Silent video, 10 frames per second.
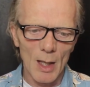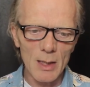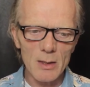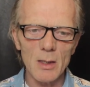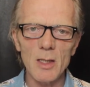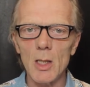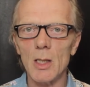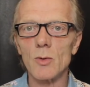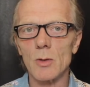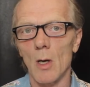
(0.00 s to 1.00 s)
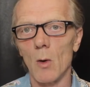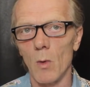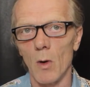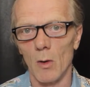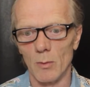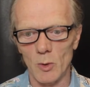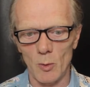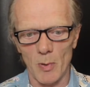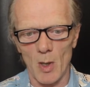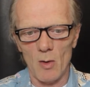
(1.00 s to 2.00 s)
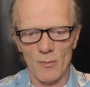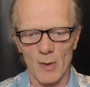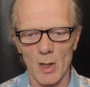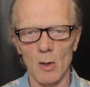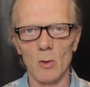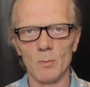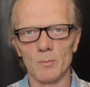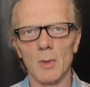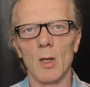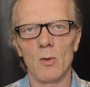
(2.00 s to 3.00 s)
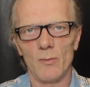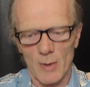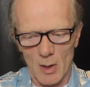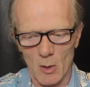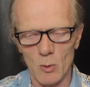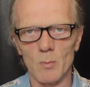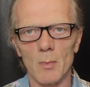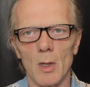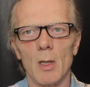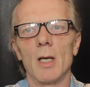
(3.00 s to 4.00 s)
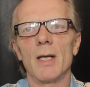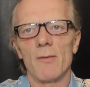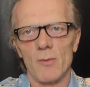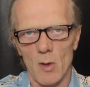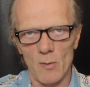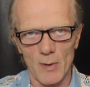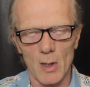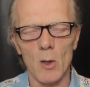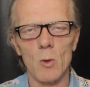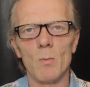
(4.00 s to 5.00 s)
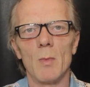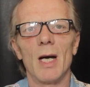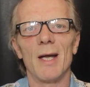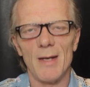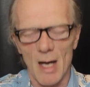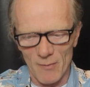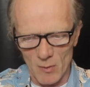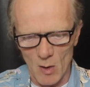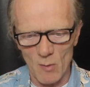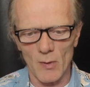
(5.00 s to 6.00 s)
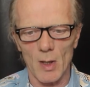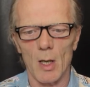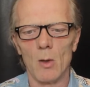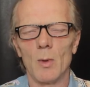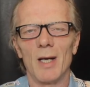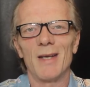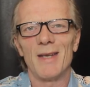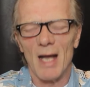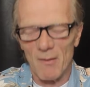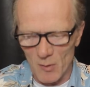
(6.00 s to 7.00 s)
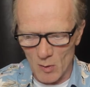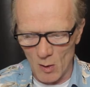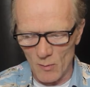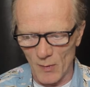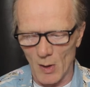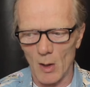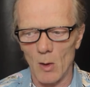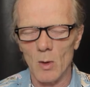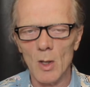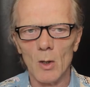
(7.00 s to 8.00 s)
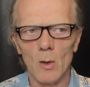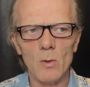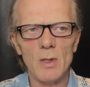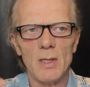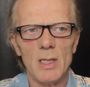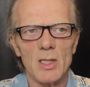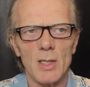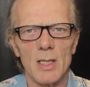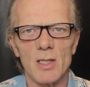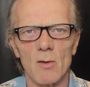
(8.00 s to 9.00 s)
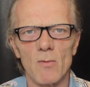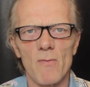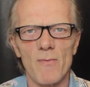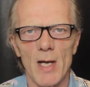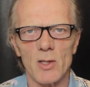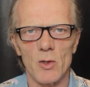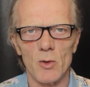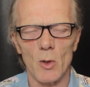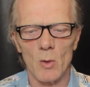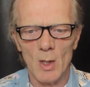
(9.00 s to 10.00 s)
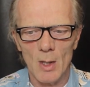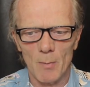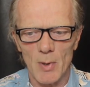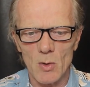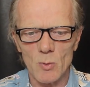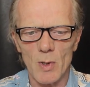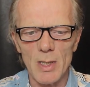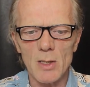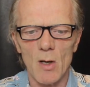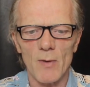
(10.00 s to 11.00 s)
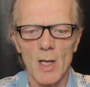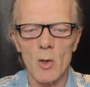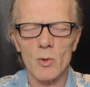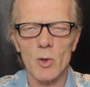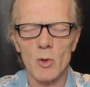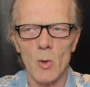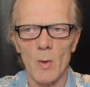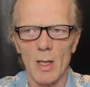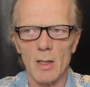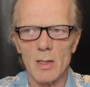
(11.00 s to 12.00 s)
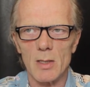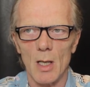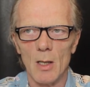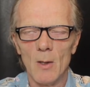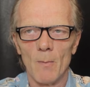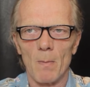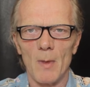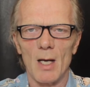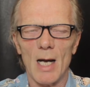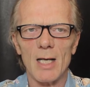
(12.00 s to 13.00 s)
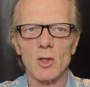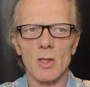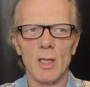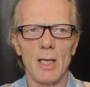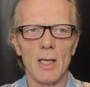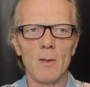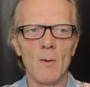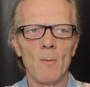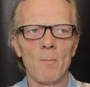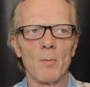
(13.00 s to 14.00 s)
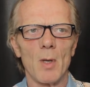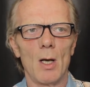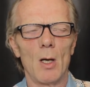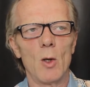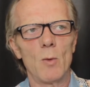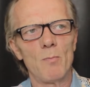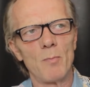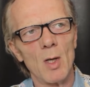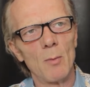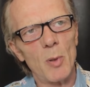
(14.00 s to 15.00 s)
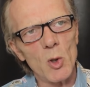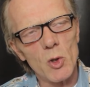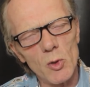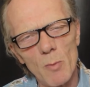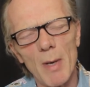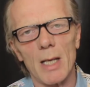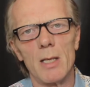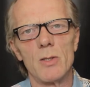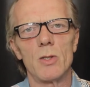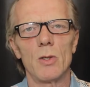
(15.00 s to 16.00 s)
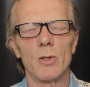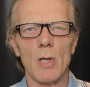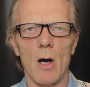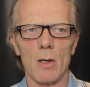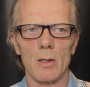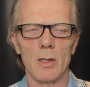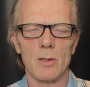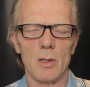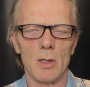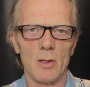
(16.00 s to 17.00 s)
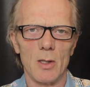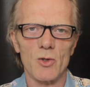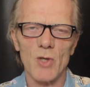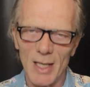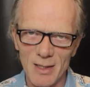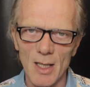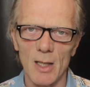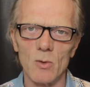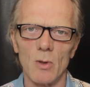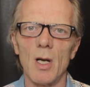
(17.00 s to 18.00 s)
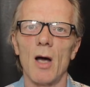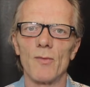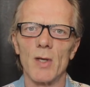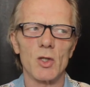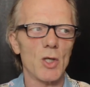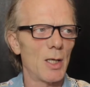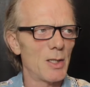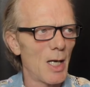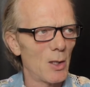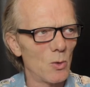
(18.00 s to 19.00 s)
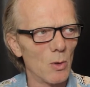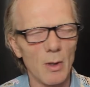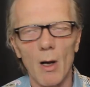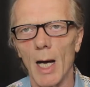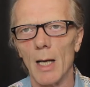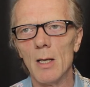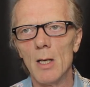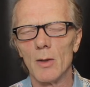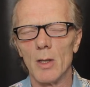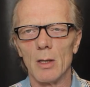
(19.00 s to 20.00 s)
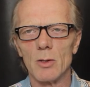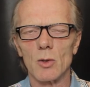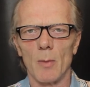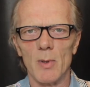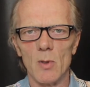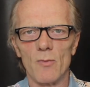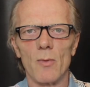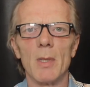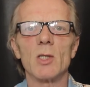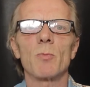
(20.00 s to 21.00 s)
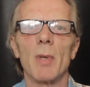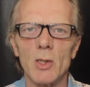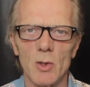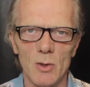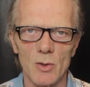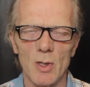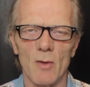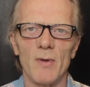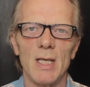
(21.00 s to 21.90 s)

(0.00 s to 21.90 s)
As the years go on, you put overcoat, overcoat, another overcoat, another overcoat, another overcoat, all of these things that are affecting you. Because what these overcoats are doing is that they're actually um, pushing you back into your darkness. They're, they're shutting down your love. They're shutting down your light. They're stopping you from expressing yourself.